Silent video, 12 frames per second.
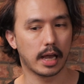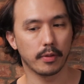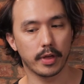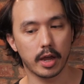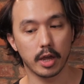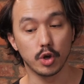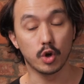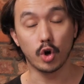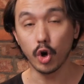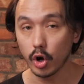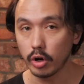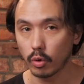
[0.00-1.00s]
out there. You
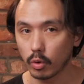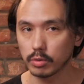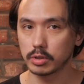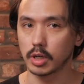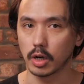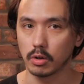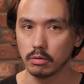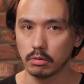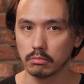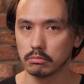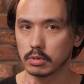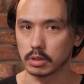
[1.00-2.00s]
could also,
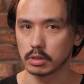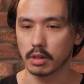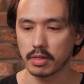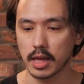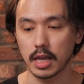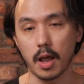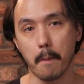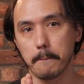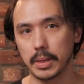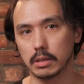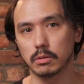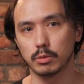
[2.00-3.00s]
just as a thing,
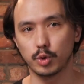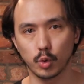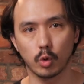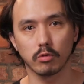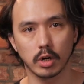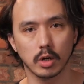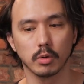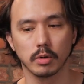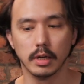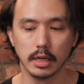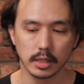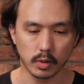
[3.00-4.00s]
build your own.
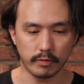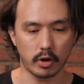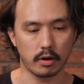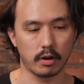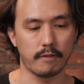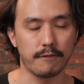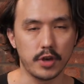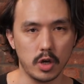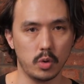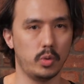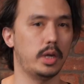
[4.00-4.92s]
So I've got a few